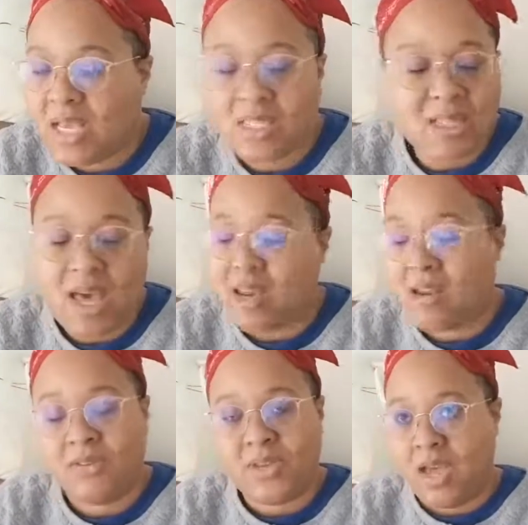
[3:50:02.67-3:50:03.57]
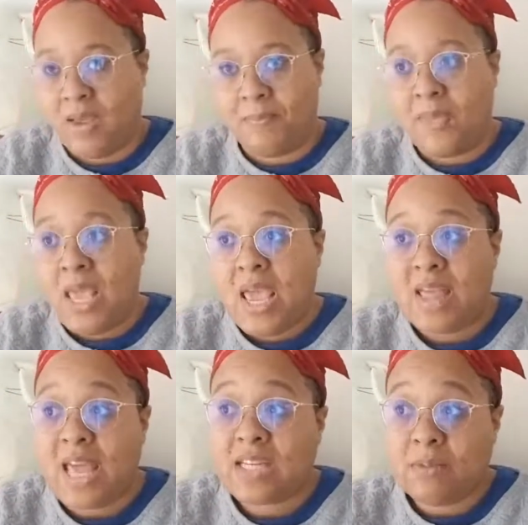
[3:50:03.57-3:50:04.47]
It's not enough time.
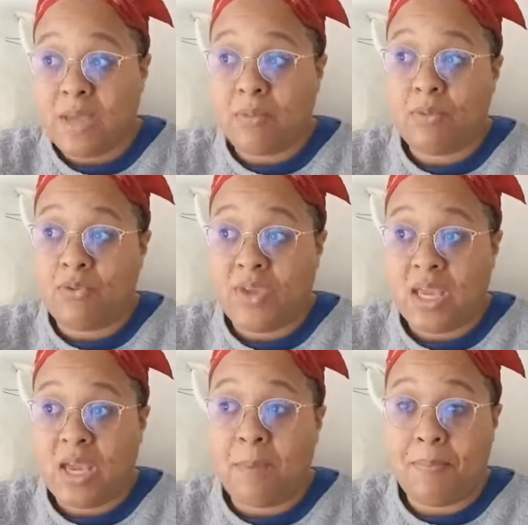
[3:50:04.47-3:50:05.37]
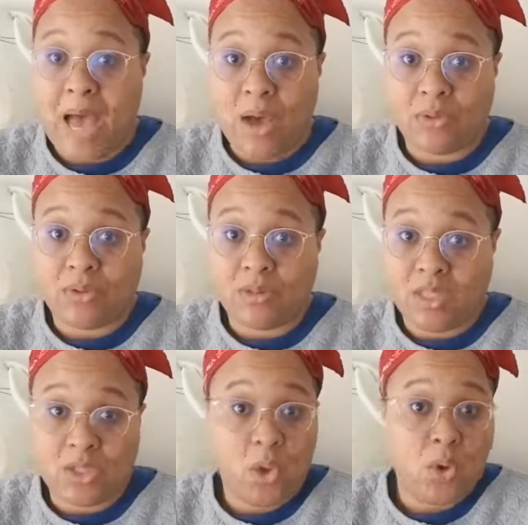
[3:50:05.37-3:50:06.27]
And they actually made a movie about
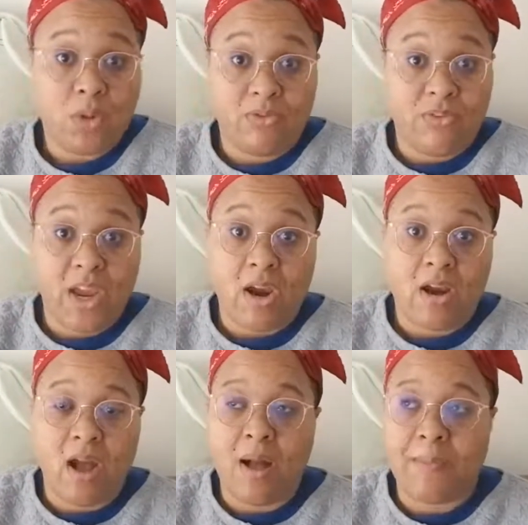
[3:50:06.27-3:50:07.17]
this whole affair.